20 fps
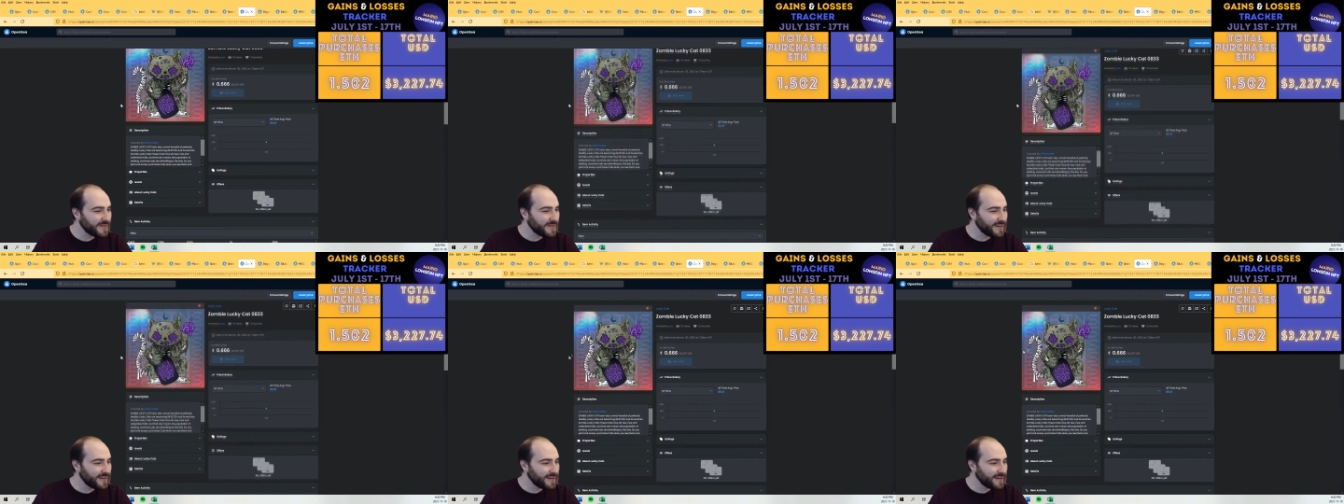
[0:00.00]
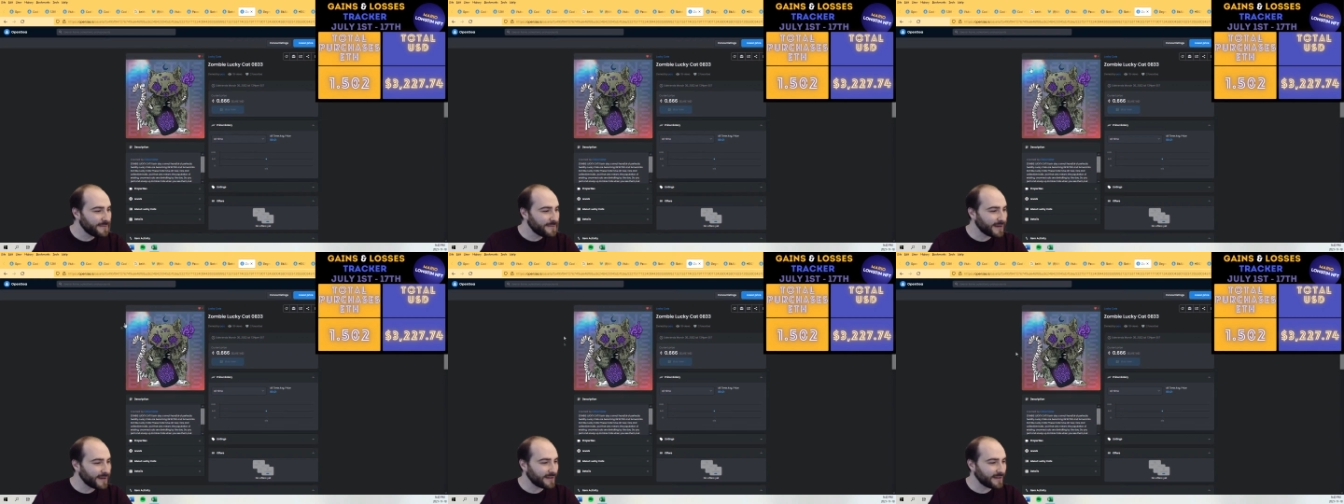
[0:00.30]

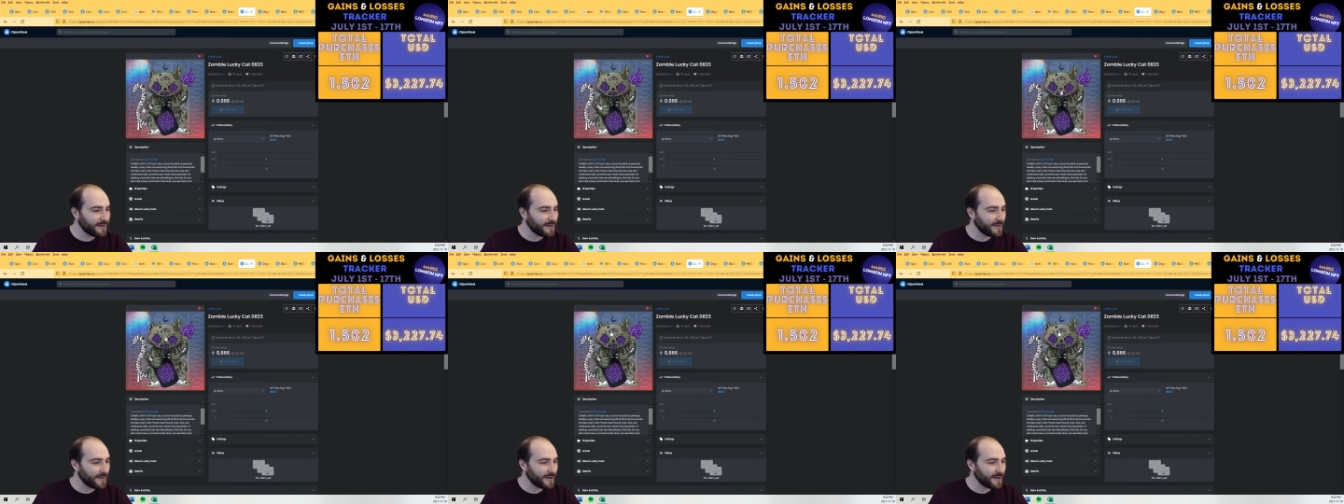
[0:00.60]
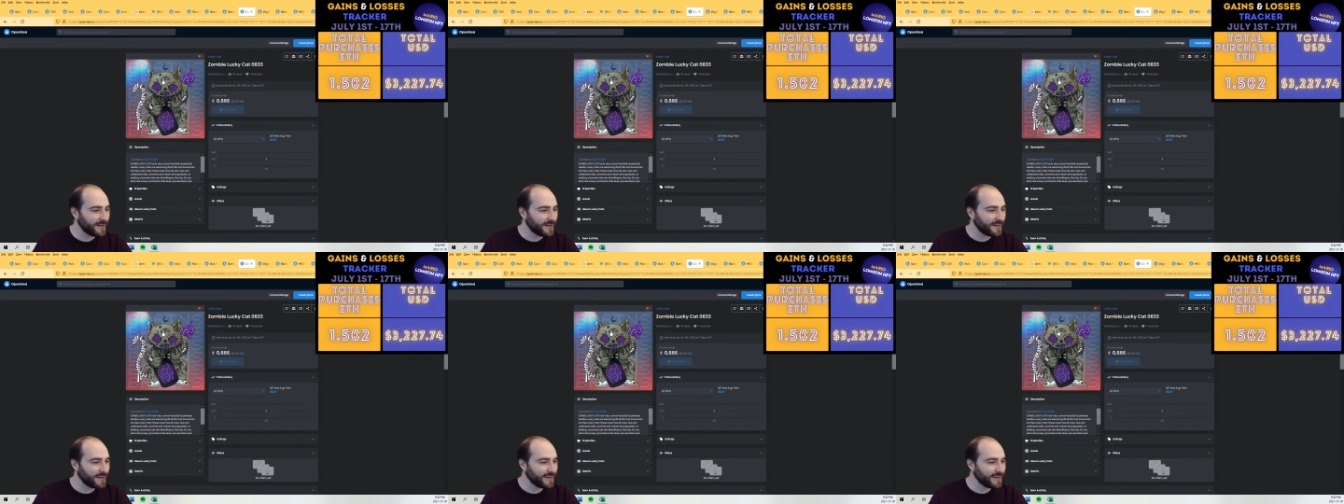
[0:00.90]
Picked up
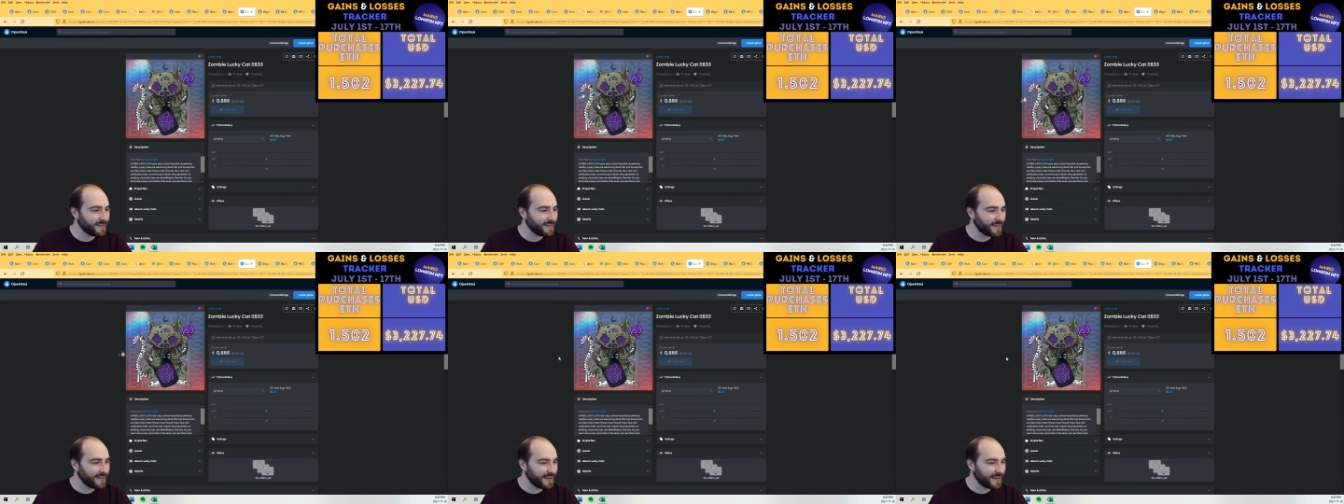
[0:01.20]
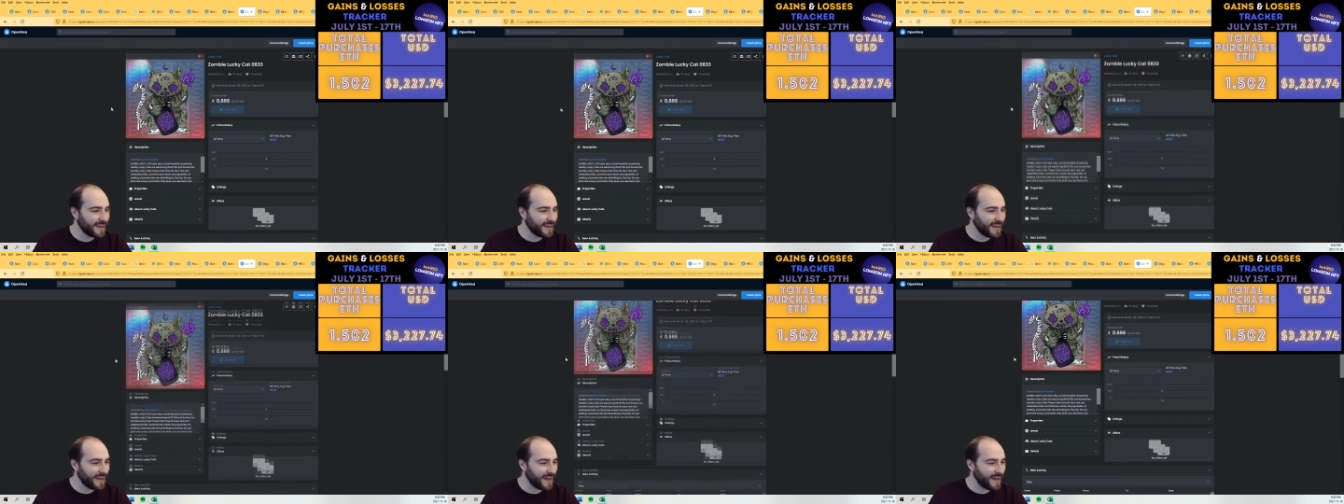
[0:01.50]
a lucky
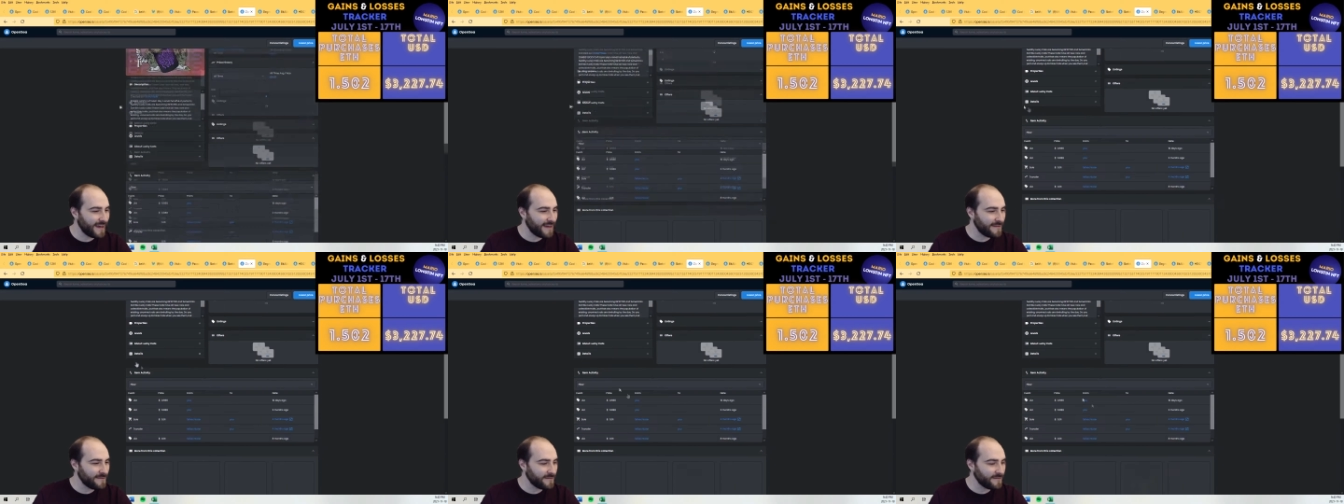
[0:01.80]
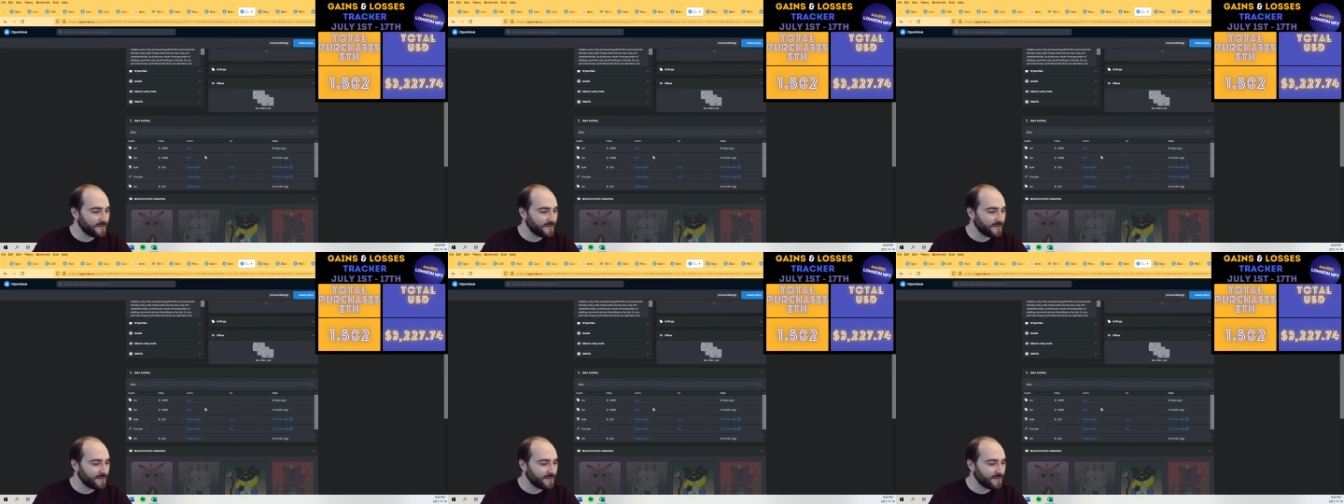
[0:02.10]
cat.